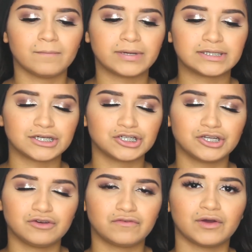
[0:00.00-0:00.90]

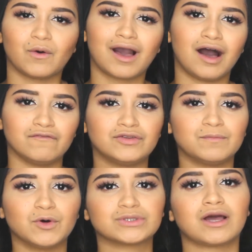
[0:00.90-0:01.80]
position you feel
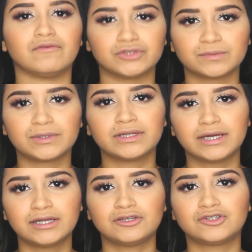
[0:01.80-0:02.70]
most comfortable
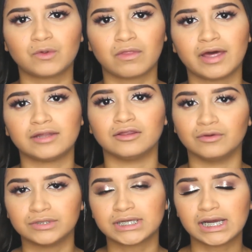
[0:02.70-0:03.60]
in to then
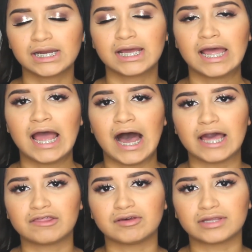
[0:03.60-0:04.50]
lose it,
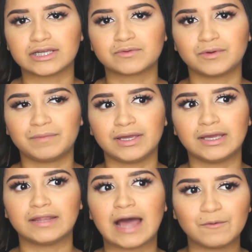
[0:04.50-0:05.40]
I think that would
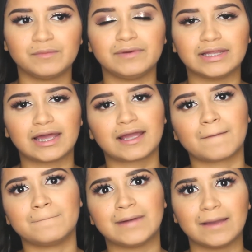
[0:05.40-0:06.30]
be
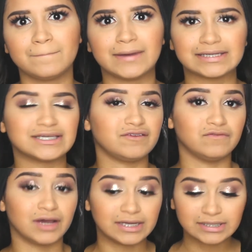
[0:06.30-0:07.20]
like my best
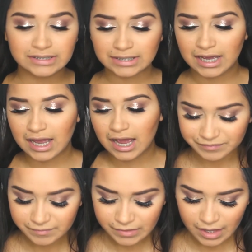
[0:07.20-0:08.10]
advice.
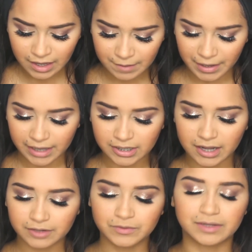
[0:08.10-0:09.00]
I had
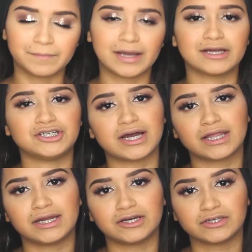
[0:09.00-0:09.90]
gone in with the BECCA
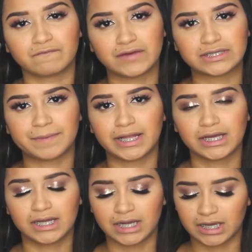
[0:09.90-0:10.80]
Jaclyn Hill base
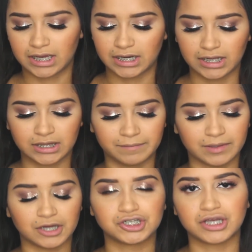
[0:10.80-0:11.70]
palette and in the
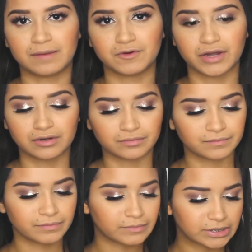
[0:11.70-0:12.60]
blush Amaretto.
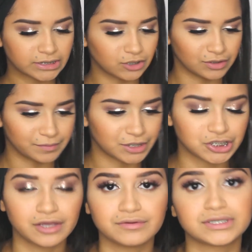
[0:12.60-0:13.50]
It's the only
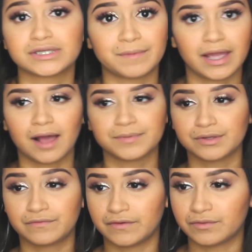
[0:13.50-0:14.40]
blush I use. It's my
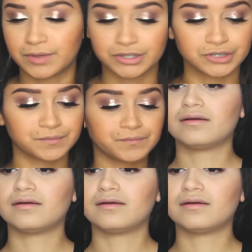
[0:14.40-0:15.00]
absolute favorite brush.